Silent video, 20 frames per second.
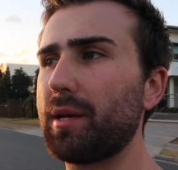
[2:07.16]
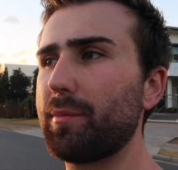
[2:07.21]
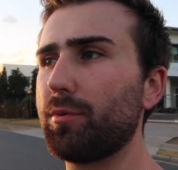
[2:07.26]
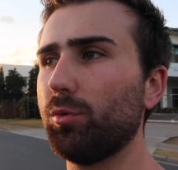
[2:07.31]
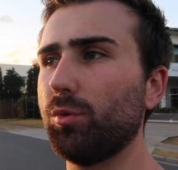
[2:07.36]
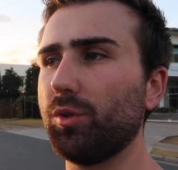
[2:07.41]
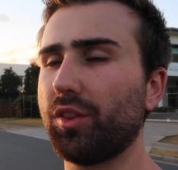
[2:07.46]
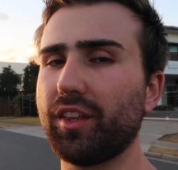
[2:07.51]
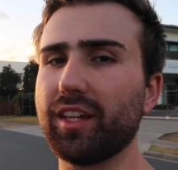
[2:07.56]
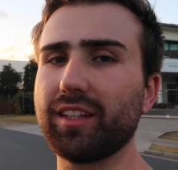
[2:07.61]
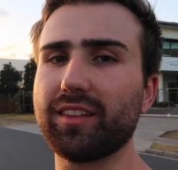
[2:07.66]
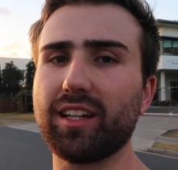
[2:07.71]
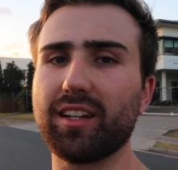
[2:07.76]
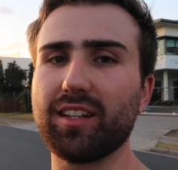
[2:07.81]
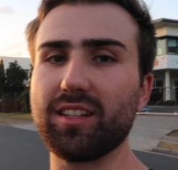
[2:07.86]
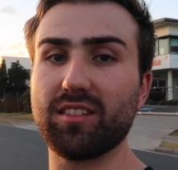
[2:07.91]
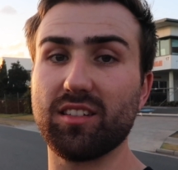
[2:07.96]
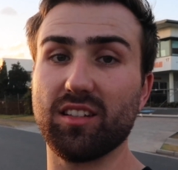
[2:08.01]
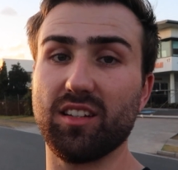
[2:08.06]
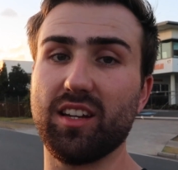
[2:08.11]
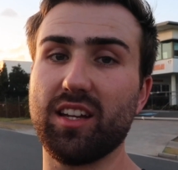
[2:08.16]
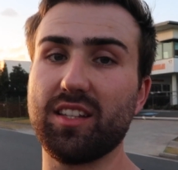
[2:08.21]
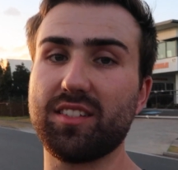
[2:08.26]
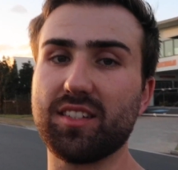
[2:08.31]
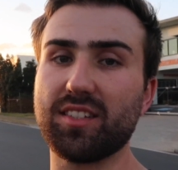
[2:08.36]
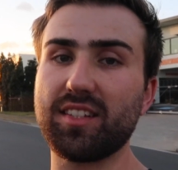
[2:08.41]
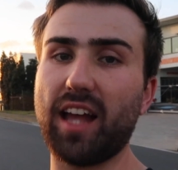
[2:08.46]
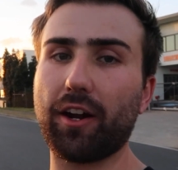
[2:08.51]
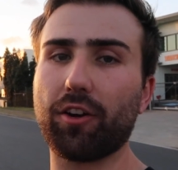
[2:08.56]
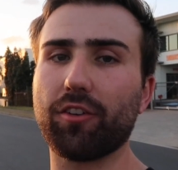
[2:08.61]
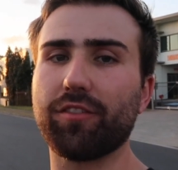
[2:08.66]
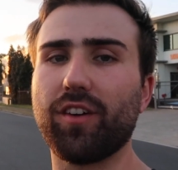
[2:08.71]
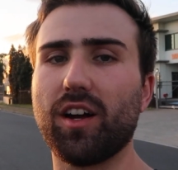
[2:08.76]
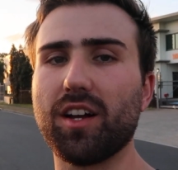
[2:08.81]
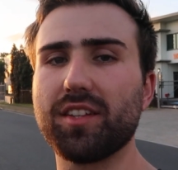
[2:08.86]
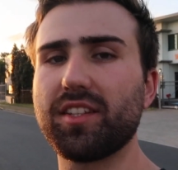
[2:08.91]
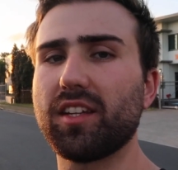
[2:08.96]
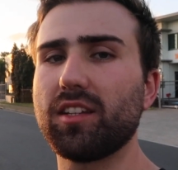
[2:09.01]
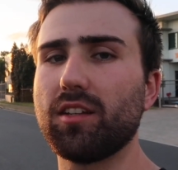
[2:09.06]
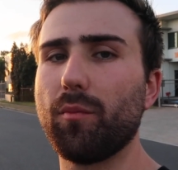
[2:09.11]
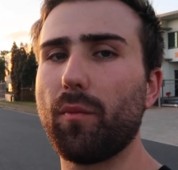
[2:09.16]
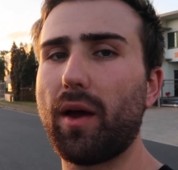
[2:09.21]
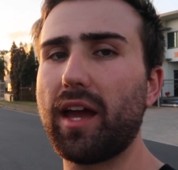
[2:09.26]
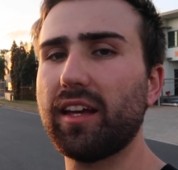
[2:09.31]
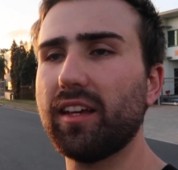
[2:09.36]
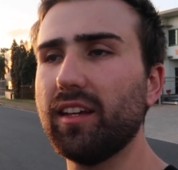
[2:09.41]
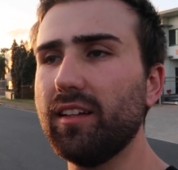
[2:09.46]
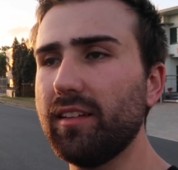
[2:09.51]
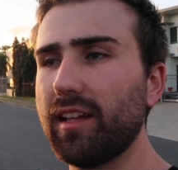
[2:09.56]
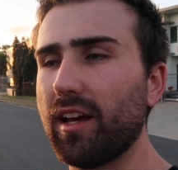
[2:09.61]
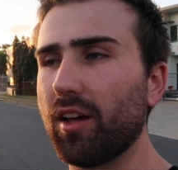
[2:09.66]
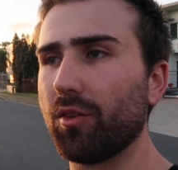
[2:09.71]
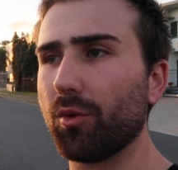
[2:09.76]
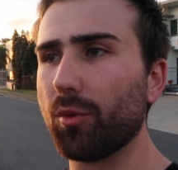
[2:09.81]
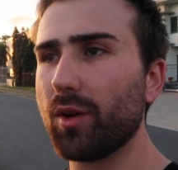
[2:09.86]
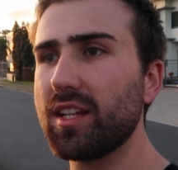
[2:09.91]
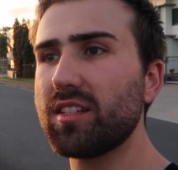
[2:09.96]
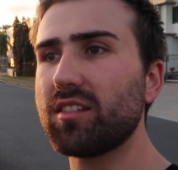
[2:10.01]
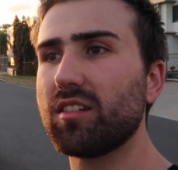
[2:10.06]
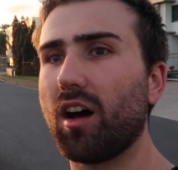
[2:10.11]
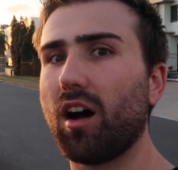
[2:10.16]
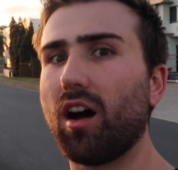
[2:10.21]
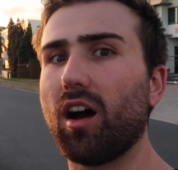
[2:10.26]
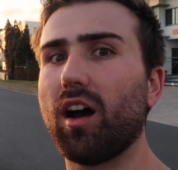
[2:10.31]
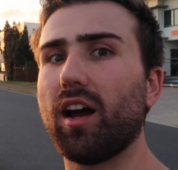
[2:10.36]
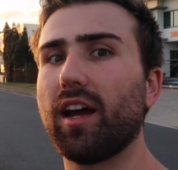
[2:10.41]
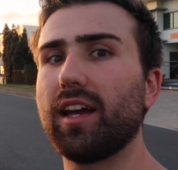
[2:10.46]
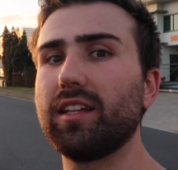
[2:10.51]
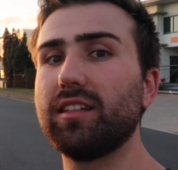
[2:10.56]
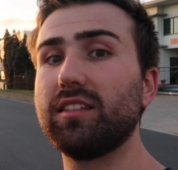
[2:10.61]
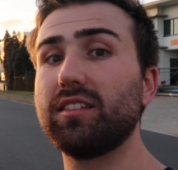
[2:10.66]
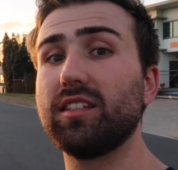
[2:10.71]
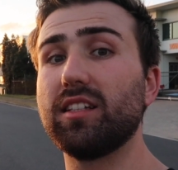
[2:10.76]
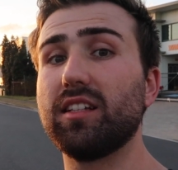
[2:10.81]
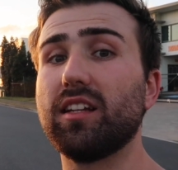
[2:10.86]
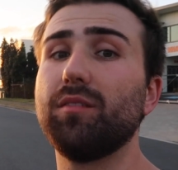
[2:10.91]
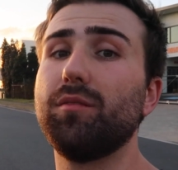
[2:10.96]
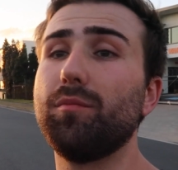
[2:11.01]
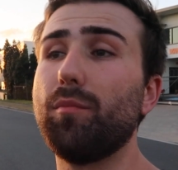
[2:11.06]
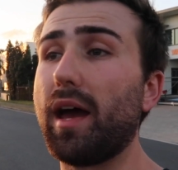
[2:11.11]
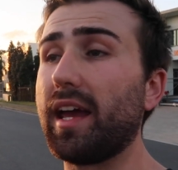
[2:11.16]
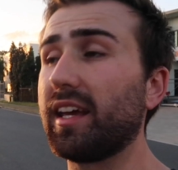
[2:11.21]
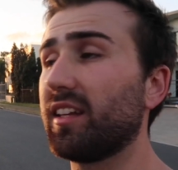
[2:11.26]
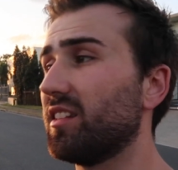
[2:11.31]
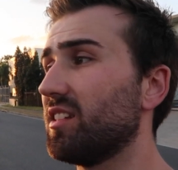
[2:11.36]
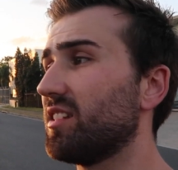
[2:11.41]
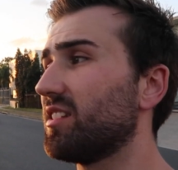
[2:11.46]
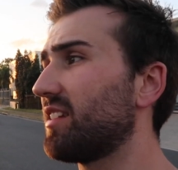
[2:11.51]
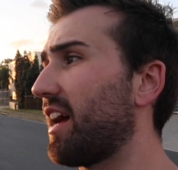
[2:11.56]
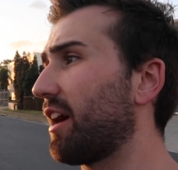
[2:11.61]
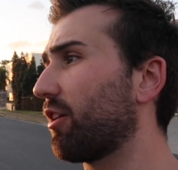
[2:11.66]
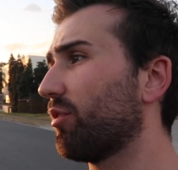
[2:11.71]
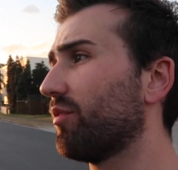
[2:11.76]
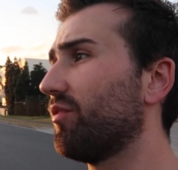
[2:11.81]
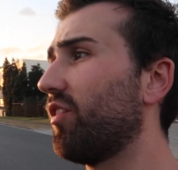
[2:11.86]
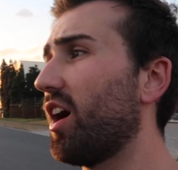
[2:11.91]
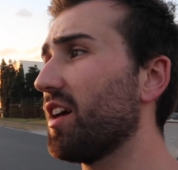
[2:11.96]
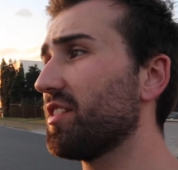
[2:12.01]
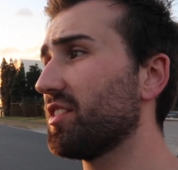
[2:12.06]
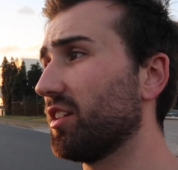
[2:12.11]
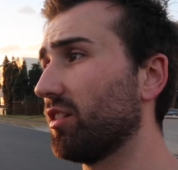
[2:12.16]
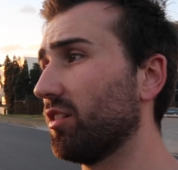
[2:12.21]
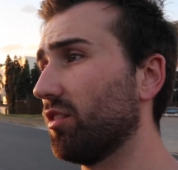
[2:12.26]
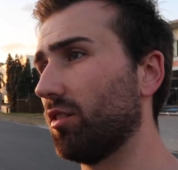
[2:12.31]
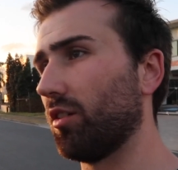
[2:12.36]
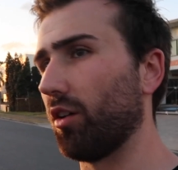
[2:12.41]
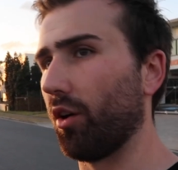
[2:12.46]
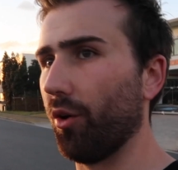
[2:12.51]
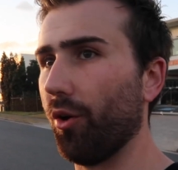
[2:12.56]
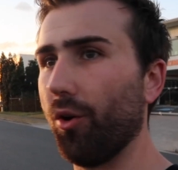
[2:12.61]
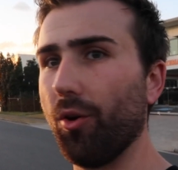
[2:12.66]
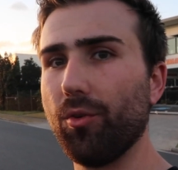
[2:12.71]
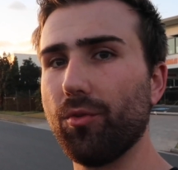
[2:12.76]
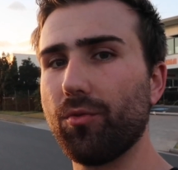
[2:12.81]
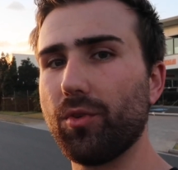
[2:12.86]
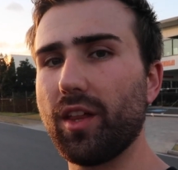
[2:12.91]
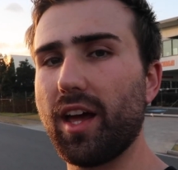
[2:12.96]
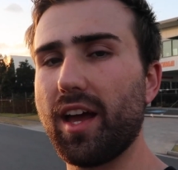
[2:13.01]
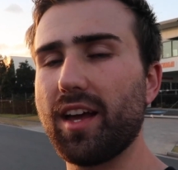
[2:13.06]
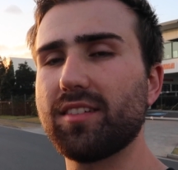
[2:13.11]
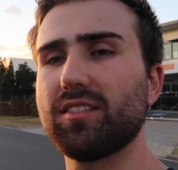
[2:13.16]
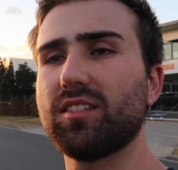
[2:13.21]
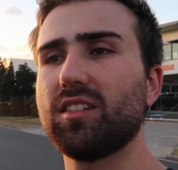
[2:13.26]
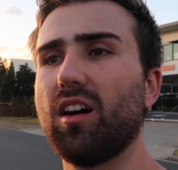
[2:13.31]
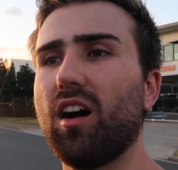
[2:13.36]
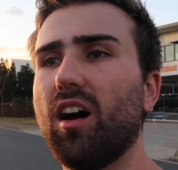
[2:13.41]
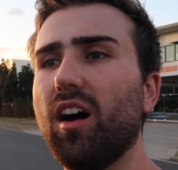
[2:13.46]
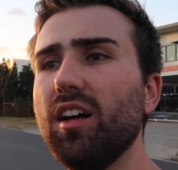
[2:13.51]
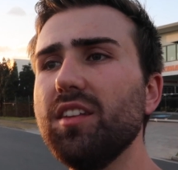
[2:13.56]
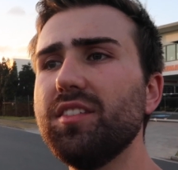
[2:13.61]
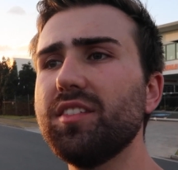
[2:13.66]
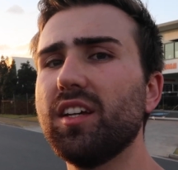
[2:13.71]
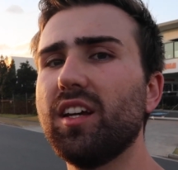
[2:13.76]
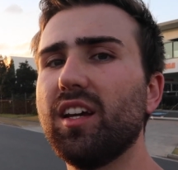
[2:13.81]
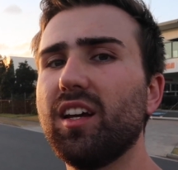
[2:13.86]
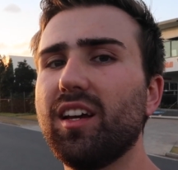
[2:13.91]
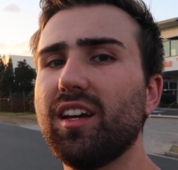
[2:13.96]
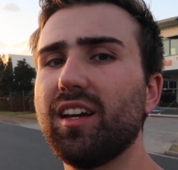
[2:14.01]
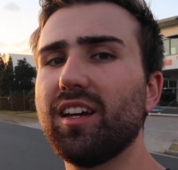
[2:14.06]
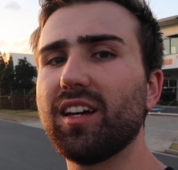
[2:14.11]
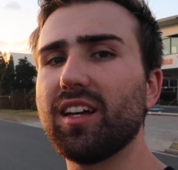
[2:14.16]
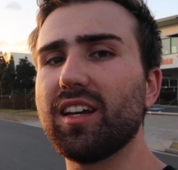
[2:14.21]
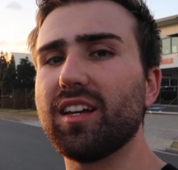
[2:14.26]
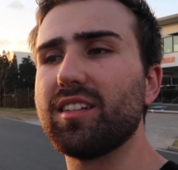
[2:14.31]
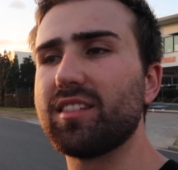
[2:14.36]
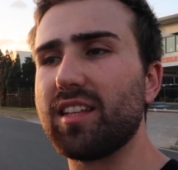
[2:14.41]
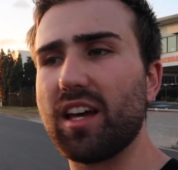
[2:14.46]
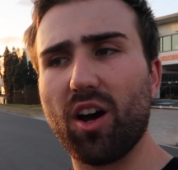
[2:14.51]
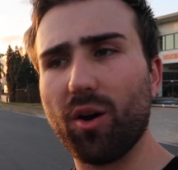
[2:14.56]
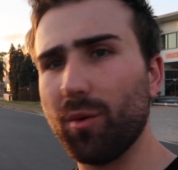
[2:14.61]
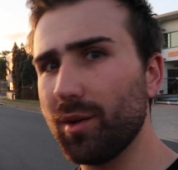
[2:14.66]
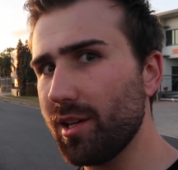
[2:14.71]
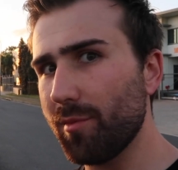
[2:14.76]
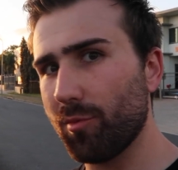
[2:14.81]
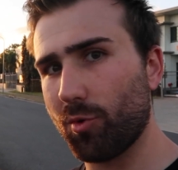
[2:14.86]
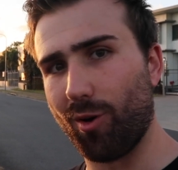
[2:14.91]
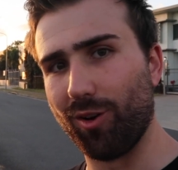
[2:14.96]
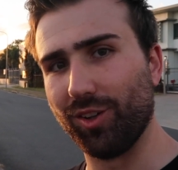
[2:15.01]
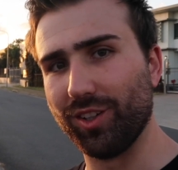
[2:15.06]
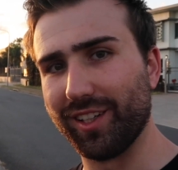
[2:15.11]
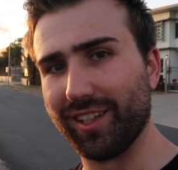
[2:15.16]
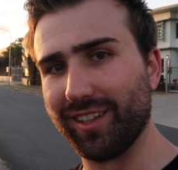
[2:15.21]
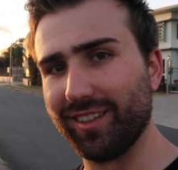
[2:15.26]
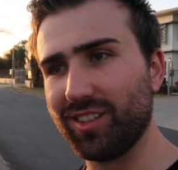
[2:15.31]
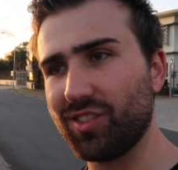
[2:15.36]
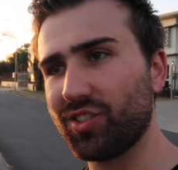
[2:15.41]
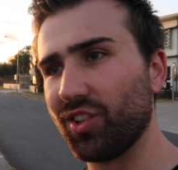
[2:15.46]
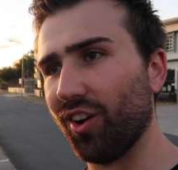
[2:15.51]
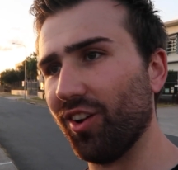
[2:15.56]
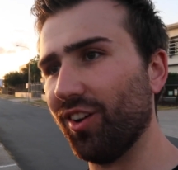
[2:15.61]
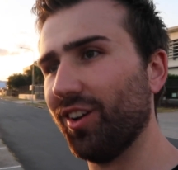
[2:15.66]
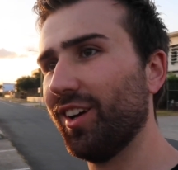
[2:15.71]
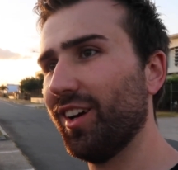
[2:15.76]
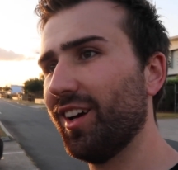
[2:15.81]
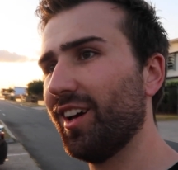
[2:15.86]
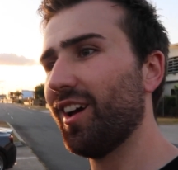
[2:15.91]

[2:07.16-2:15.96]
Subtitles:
people will think that it's a sacrifice that you're making. Now, the reason I did make this sacrifice and go for the STIs is their OEM quality. So